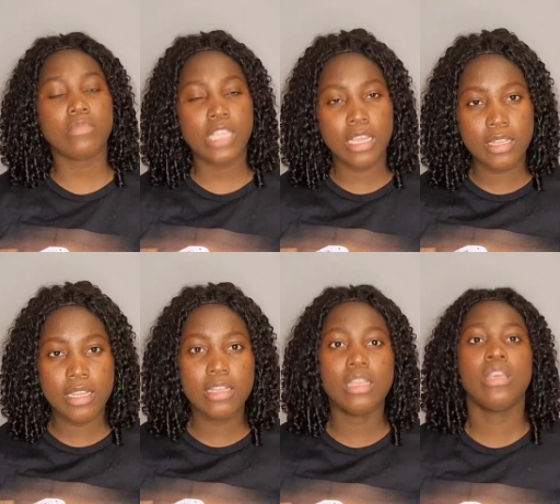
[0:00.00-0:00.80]
and
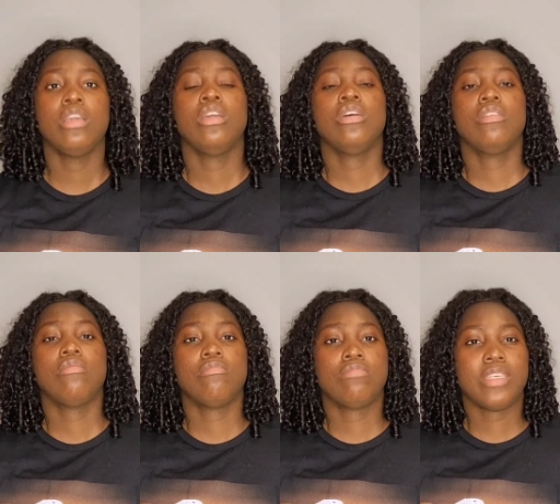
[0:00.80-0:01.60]
then
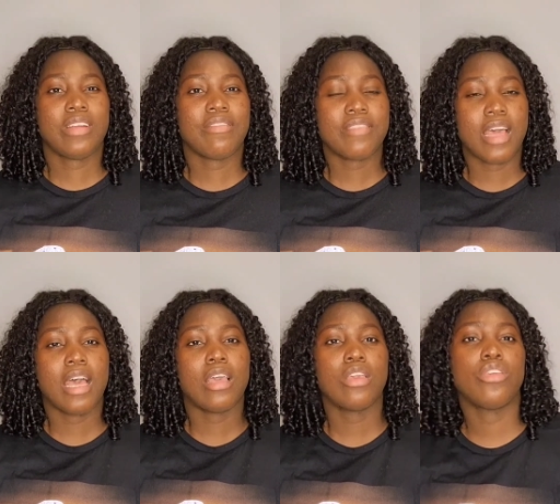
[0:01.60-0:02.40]

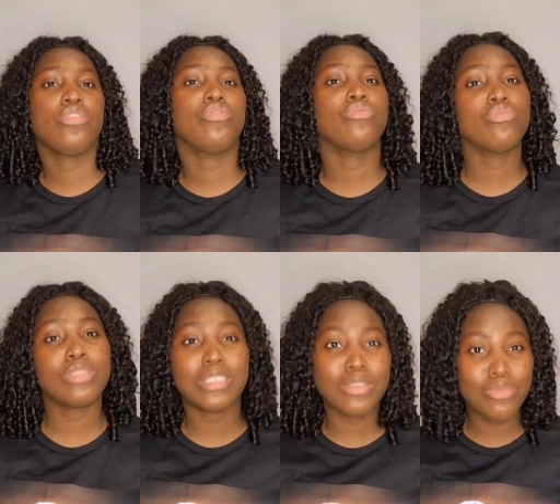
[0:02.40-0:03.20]
thereafter you will
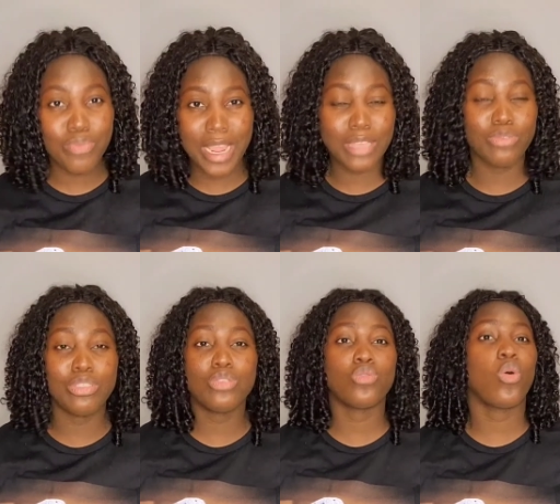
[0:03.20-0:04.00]
see where you
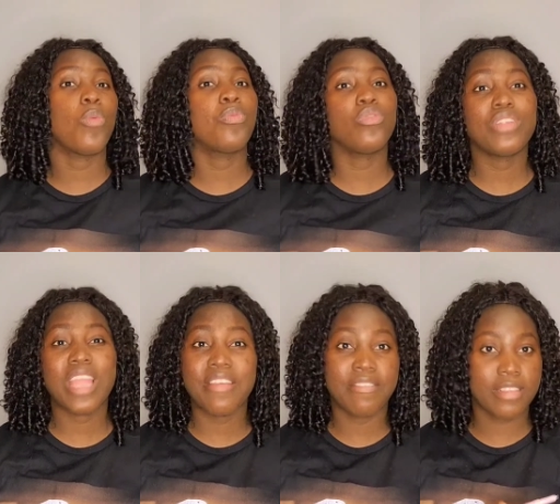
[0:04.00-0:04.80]
need to upload
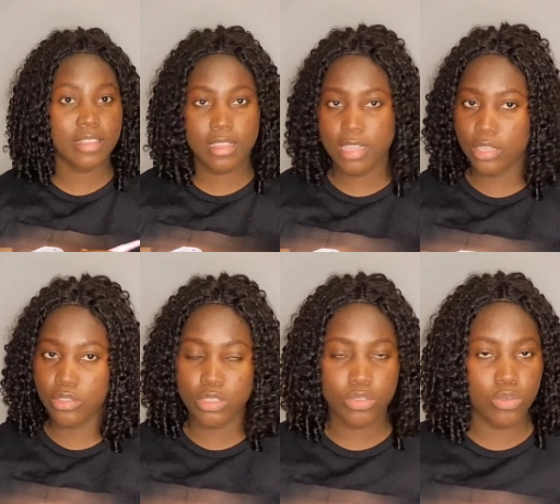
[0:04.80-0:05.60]
everything that you
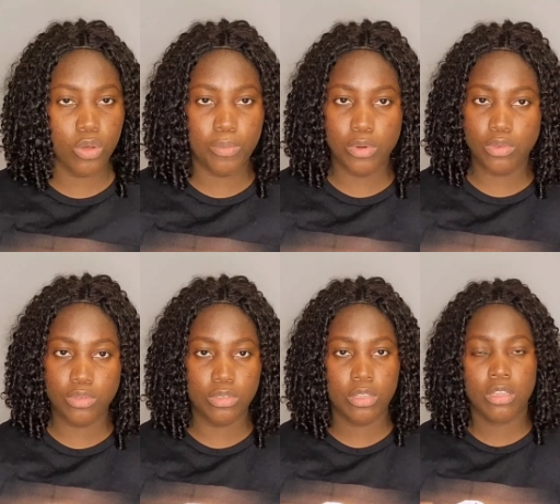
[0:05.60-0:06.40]
need to
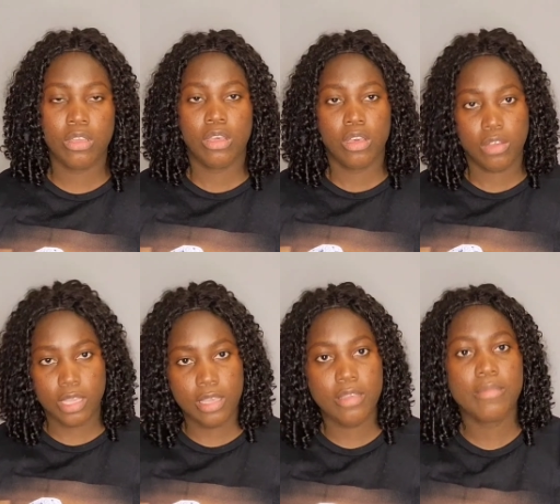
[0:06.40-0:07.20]
upload.
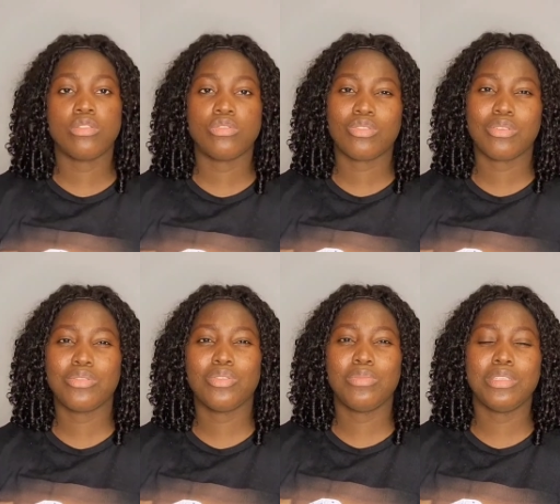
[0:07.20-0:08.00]
Okay, also you're
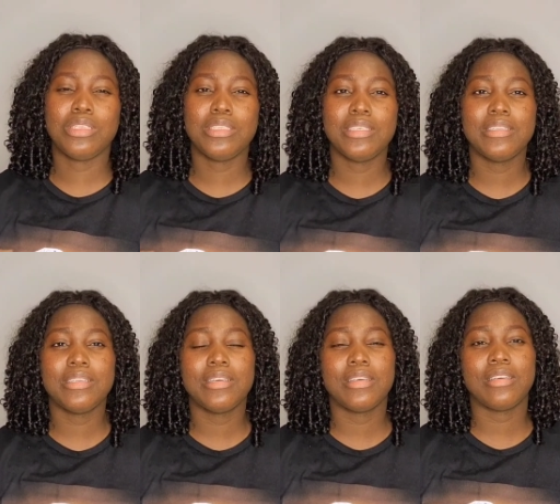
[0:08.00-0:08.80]
going to be needing
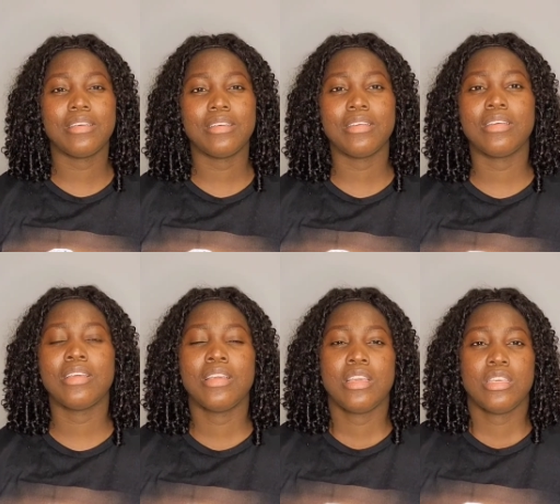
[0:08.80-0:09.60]
a
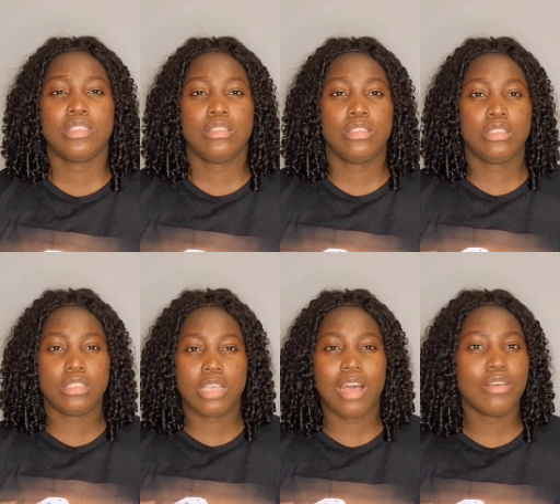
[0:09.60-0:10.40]

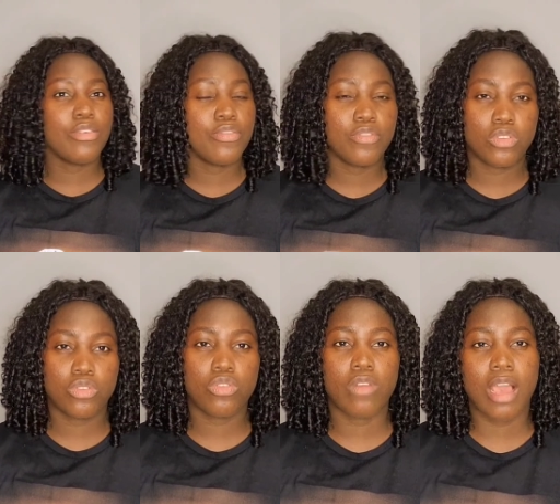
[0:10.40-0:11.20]
digital
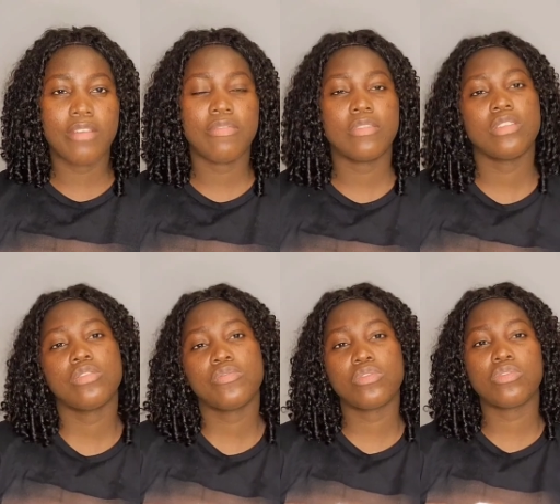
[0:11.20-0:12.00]
photograph.
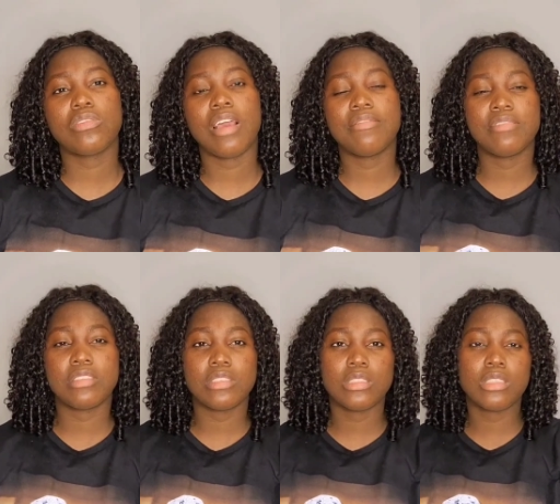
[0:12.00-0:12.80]
This photograph
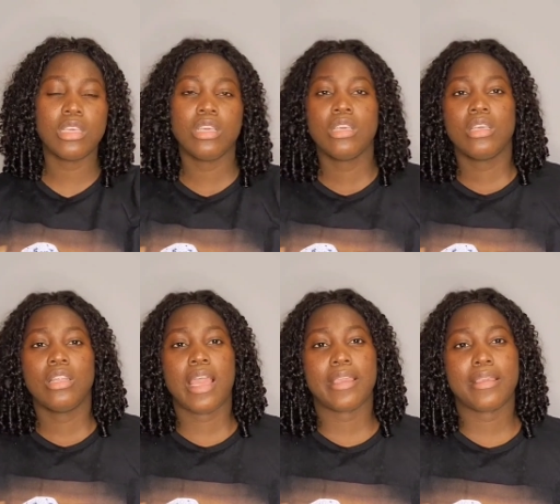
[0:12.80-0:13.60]
is
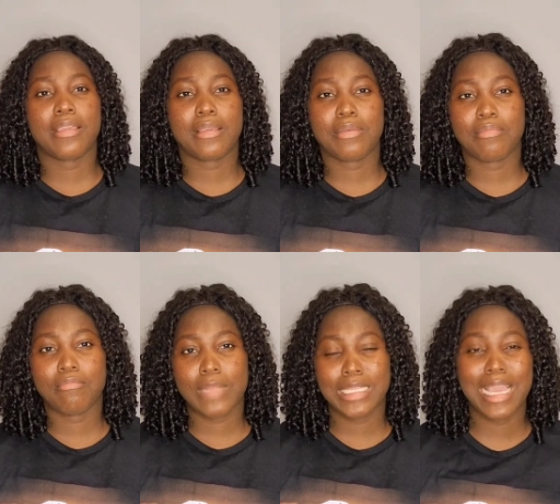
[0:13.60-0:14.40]
like,
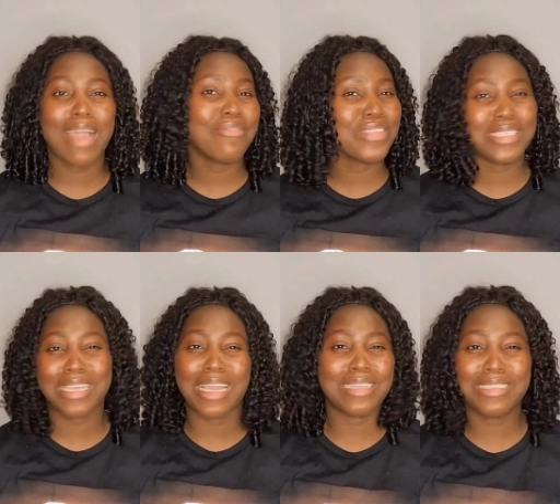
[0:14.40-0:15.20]
they have this
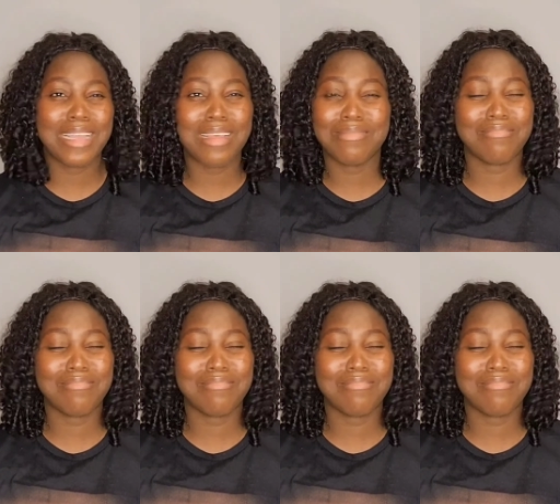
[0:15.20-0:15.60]
Canadian